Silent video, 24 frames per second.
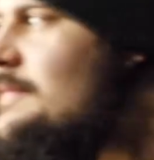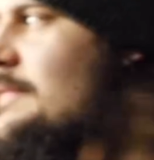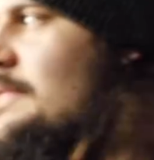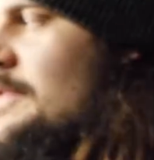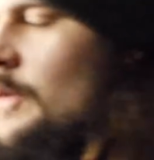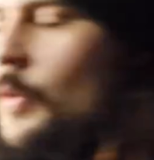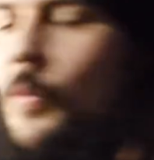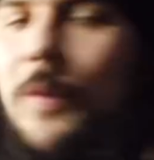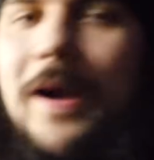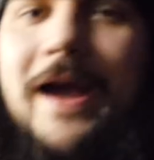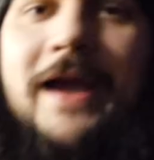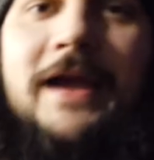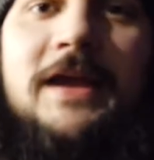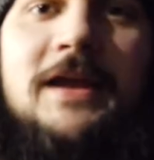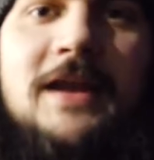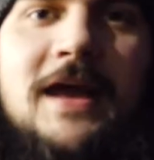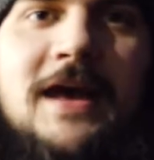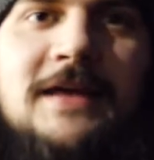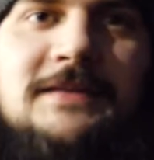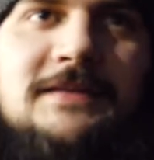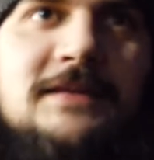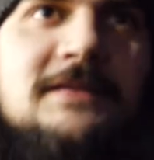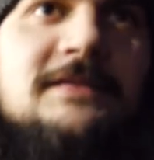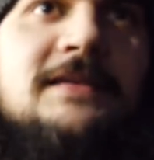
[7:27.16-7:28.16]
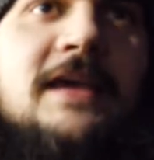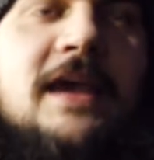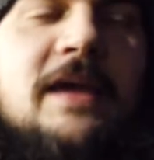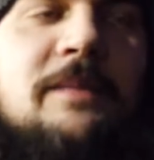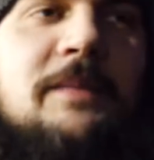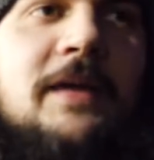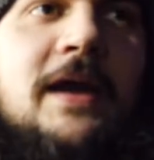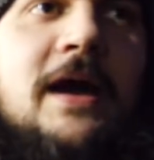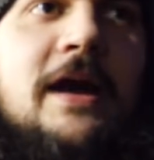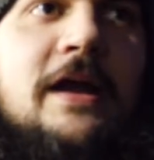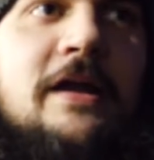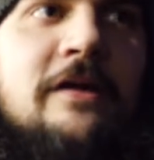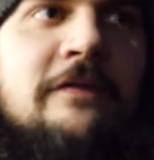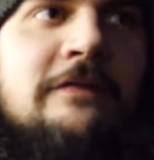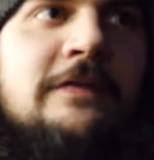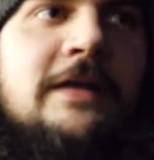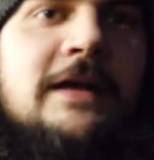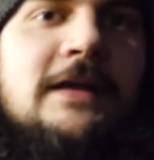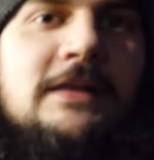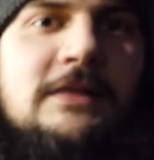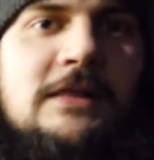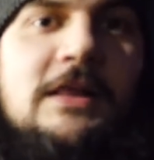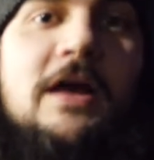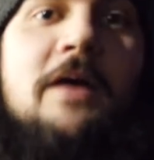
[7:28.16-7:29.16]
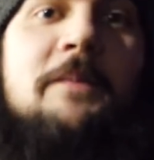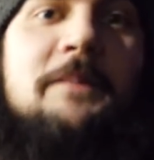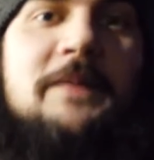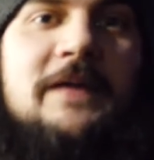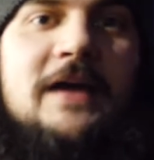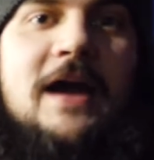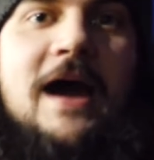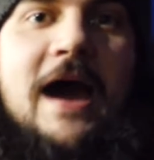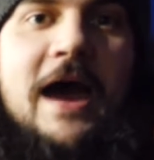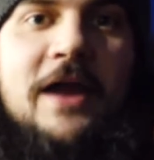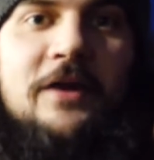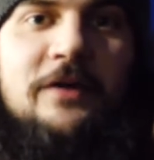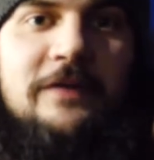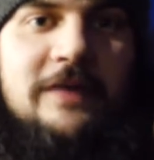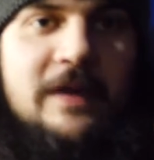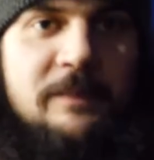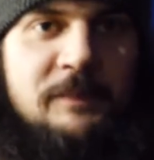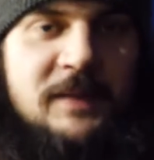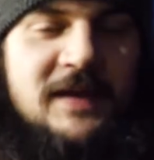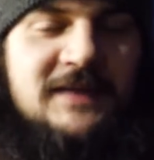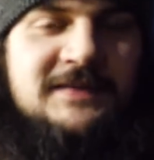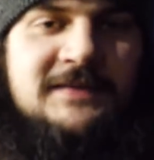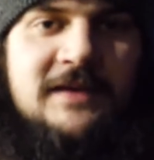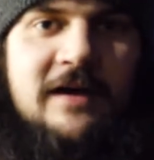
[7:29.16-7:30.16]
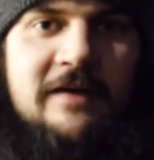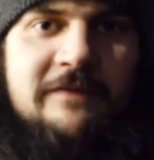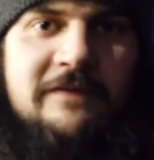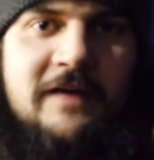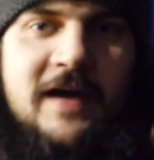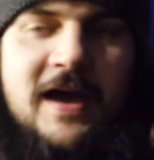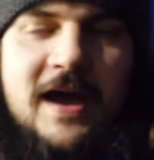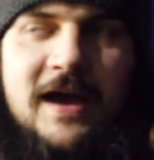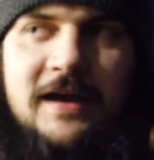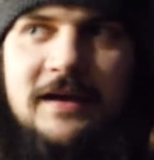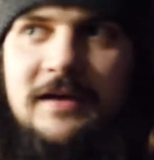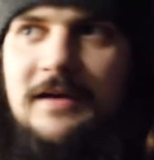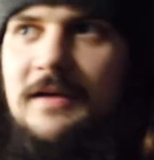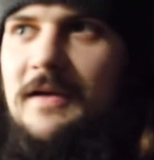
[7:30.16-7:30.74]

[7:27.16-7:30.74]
the wagon has the same kind of like lumpy idle that Miss Huff had.